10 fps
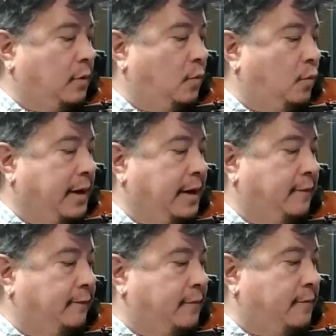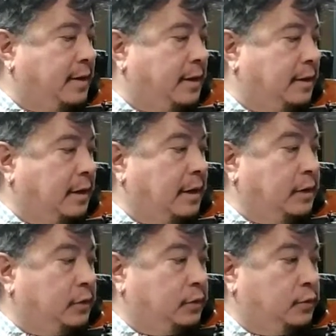away from me
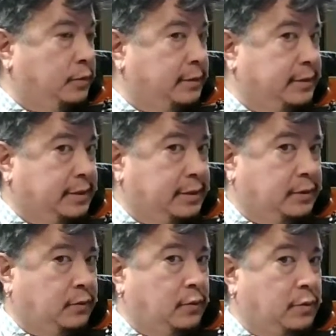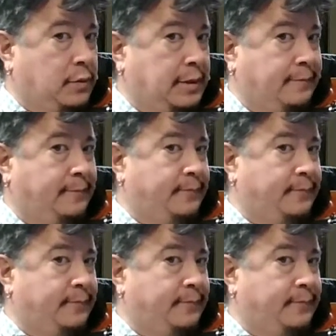towards the scroll.